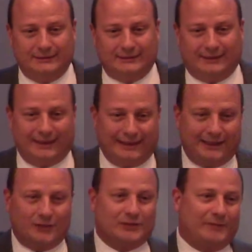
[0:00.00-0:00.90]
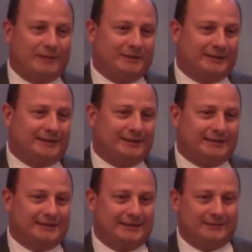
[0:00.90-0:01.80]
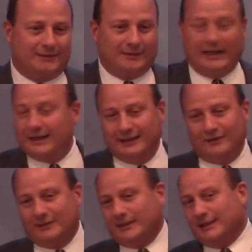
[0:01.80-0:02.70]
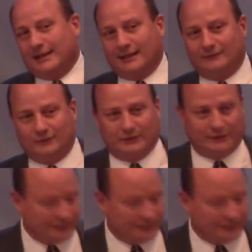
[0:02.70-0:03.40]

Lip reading: And I know some people in Tennessee, but I didn't know anybody in California,